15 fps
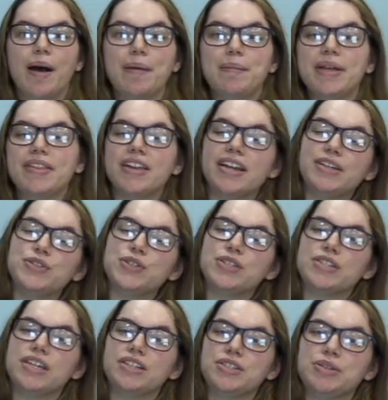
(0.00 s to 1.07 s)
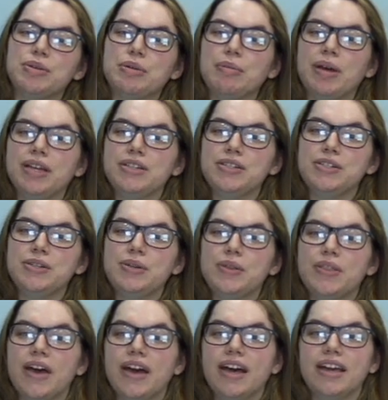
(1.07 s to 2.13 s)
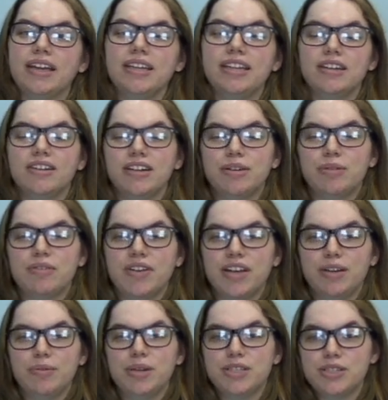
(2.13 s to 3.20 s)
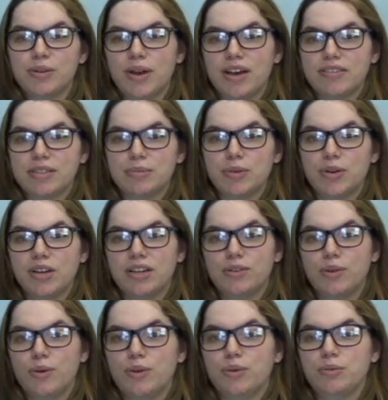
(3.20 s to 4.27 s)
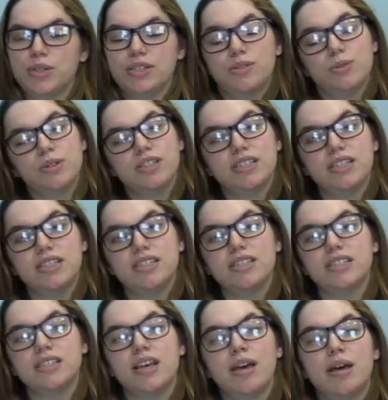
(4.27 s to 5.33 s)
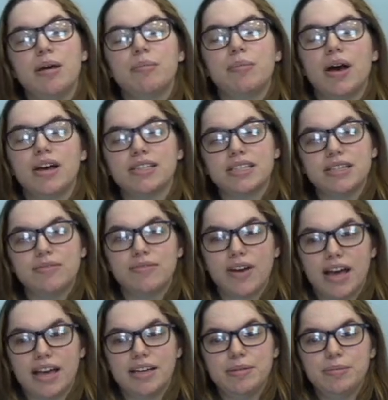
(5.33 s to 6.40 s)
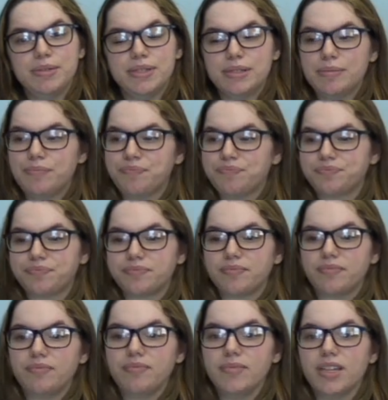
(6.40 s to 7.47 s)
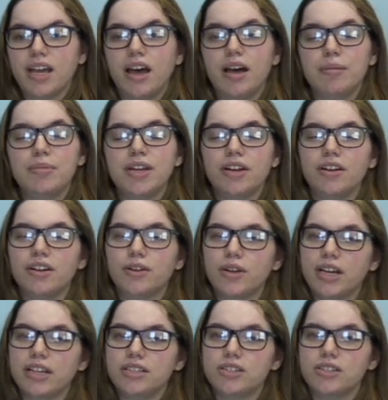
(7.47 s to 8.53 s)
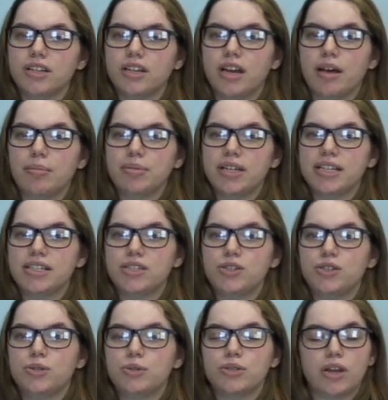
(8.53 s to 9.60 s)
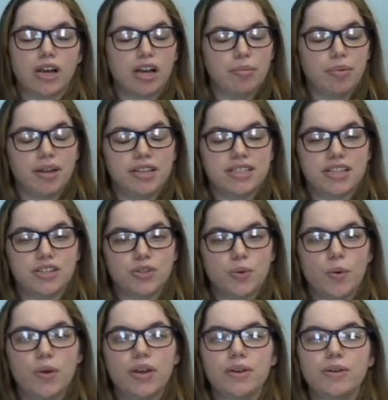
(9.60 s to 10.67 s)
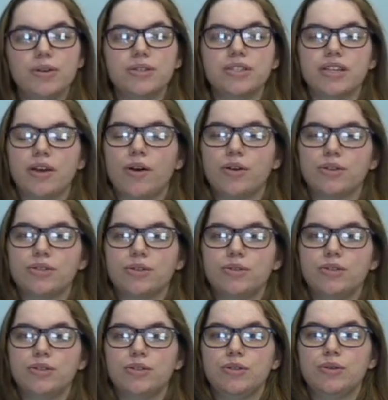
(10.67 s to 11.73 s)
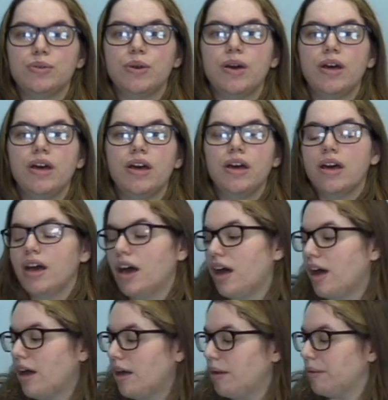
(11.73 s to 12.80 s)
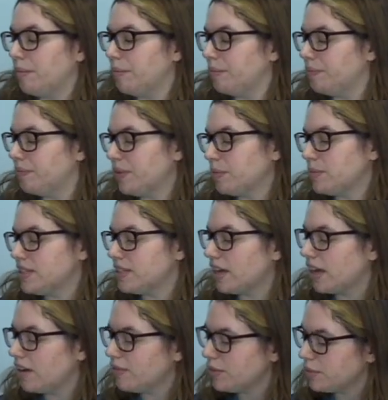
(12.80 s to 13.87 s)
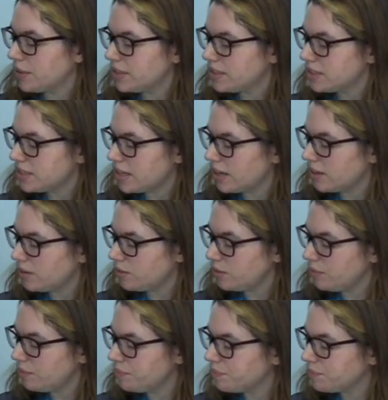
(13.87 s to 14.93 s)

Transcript: And then I'd just like to remind you that here in Ravenna we do have some great local resources. Positive Vibes, they're a great place to stock up on essential oils. They also do, let me see, I have it written down.